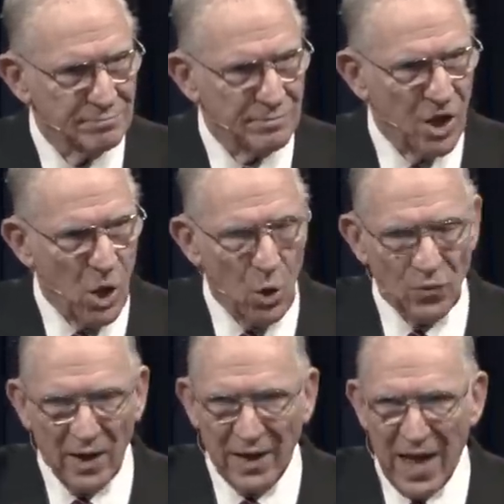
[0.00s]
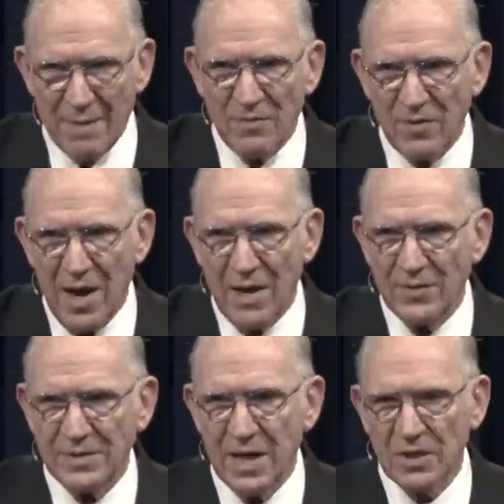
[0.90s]
Behold, the Lamb of God
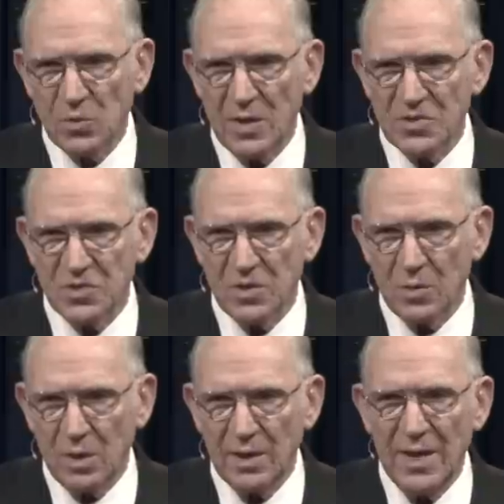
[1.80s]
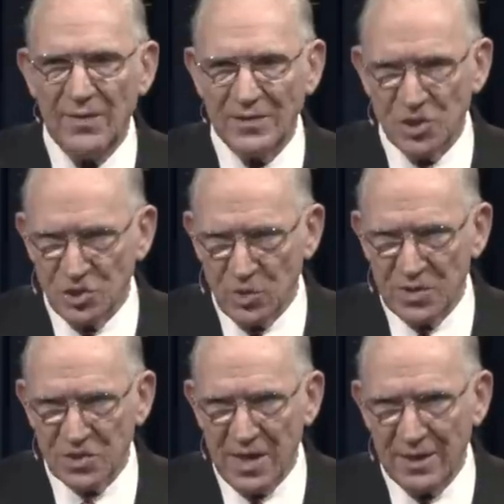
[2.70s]
that taketh away the sin of the world. That's a
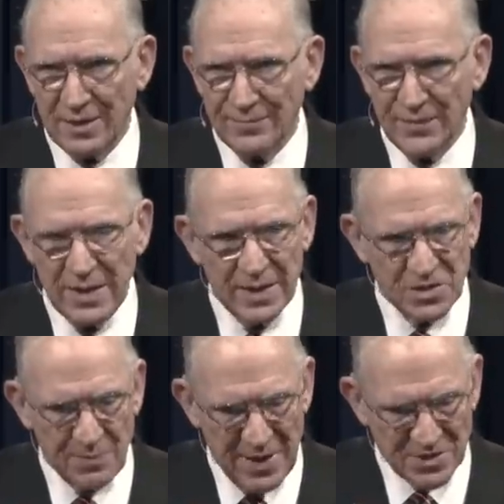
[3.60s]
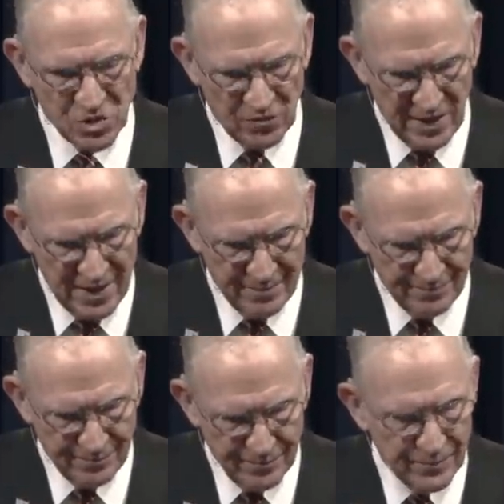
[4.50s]
Jewish title. It's the Passover
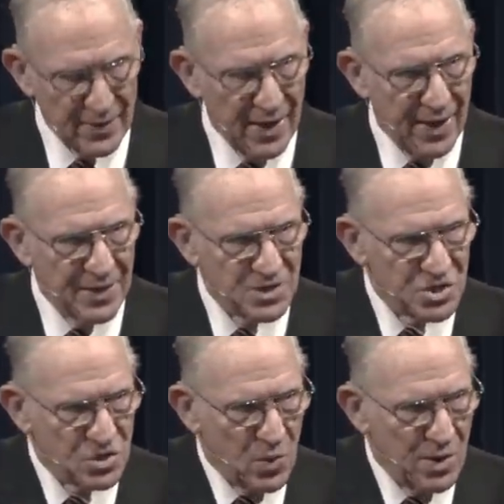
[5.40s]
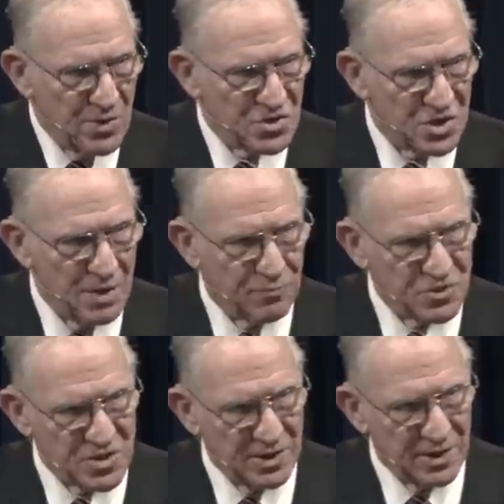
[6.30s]
Lamb. And this is the way we see him
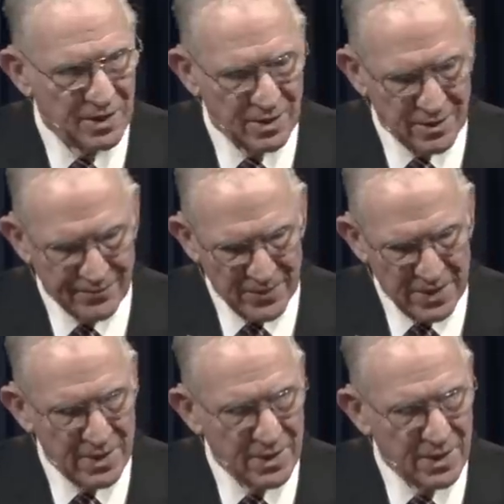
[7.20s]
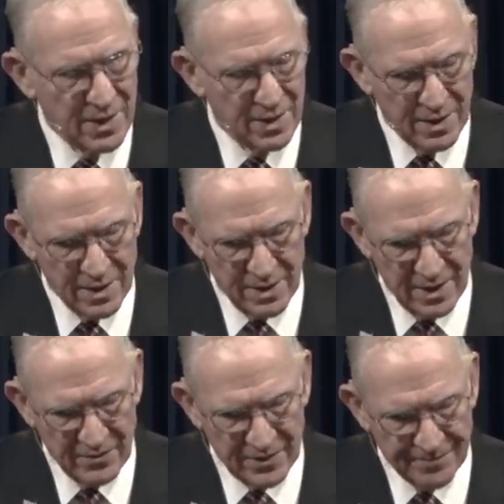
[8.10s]
presented here in
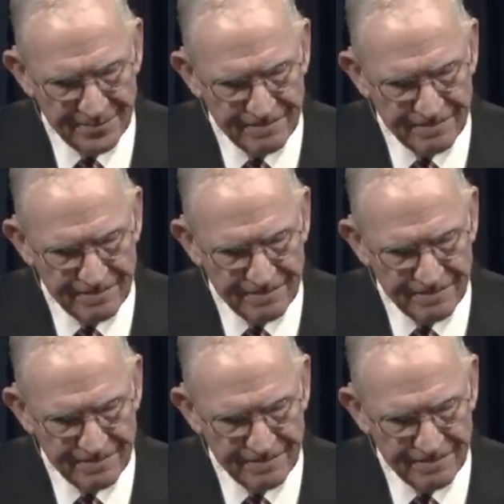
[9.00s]
heaven.